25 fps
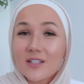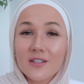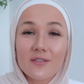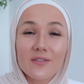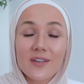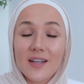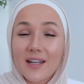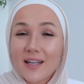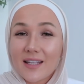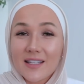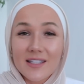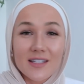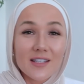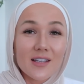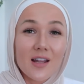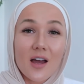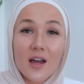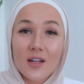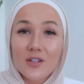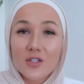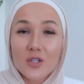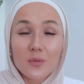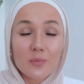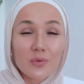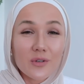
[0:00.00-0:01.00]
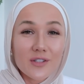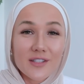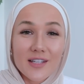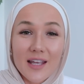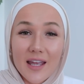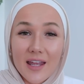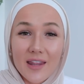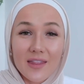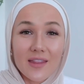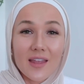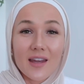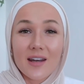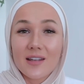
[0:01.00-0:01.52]
of it is not to
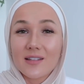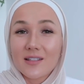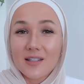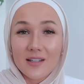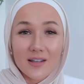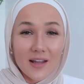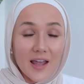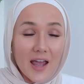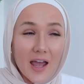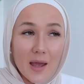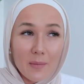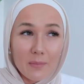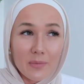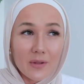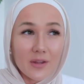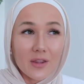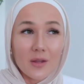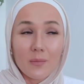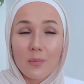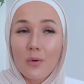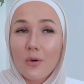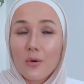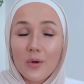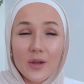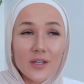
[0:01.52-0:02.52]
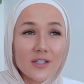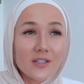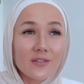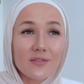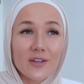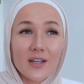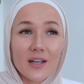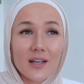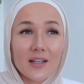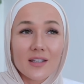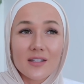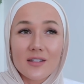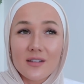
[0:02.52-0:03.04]
pretend that it didn't happen. The point of
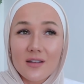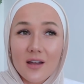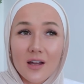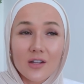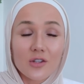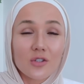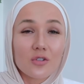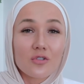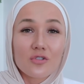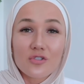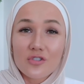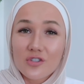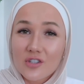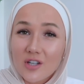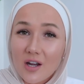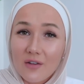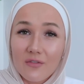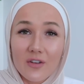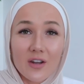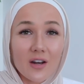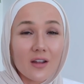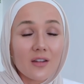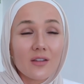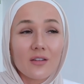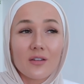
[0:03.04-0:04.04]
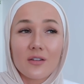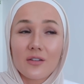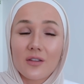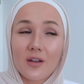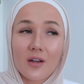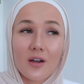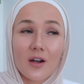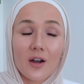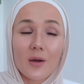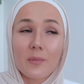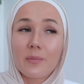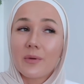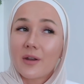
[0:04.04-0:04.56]
it is not to shove it under the
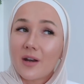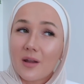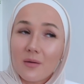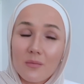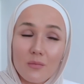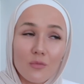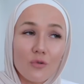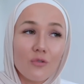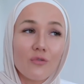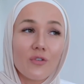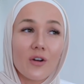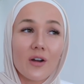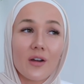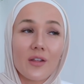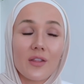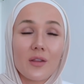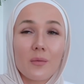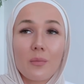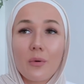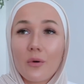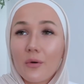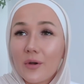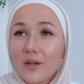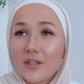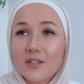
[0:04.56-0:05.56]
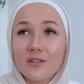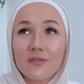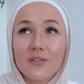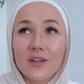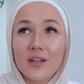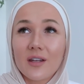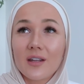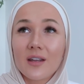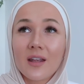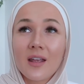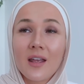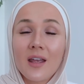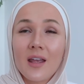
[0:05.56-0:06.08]
carpet and move on. The point of
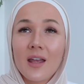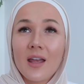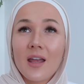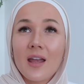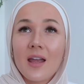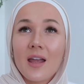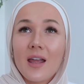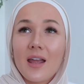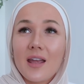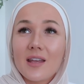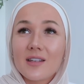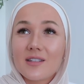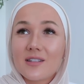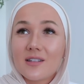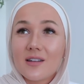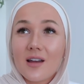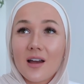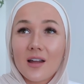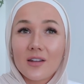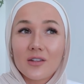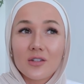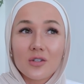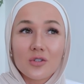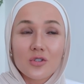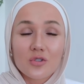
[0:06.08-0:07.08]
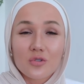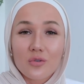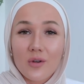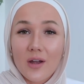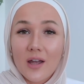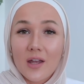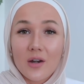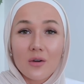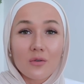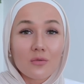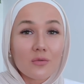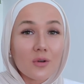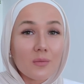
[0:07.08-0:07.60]
it is not to
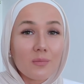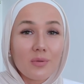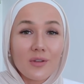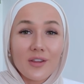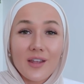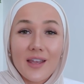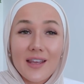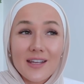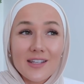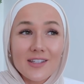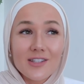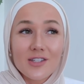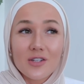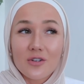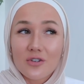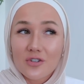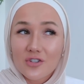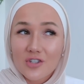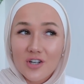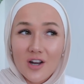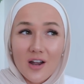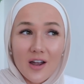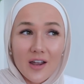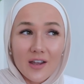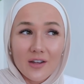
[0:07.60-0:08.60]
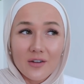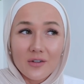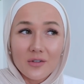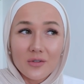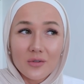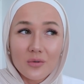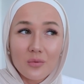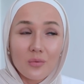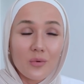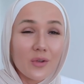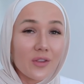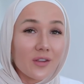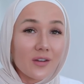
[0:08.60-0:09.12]
try to replace your child
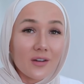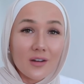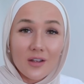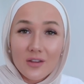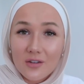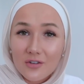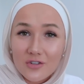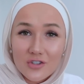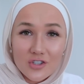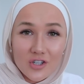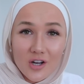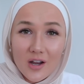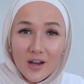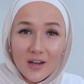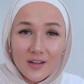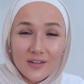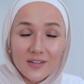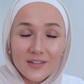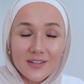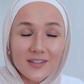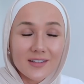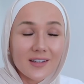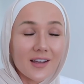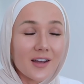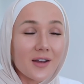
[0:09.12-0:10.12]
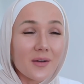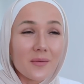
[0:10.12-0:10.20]
with another child.